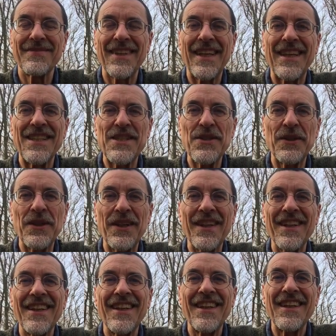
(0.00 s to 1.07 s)
Enjoy
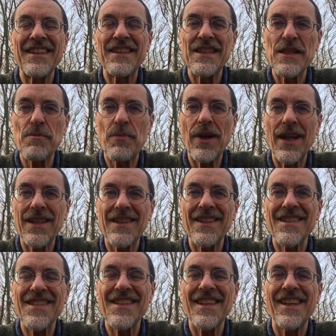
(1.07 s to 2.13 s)
this
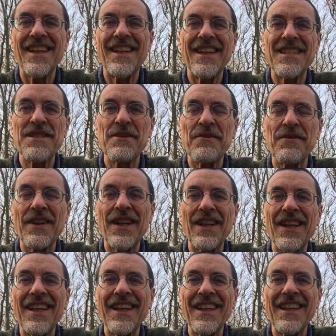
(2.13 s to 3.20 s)
practice. It's a
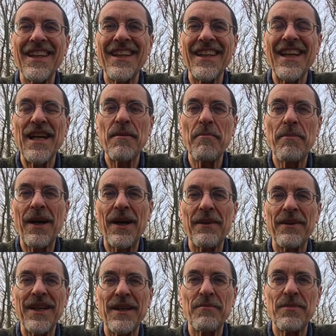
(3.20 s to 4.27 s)
very healing,
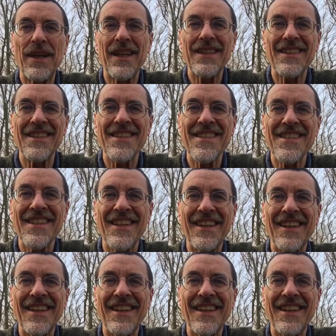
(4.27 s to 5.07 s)
empowering practice.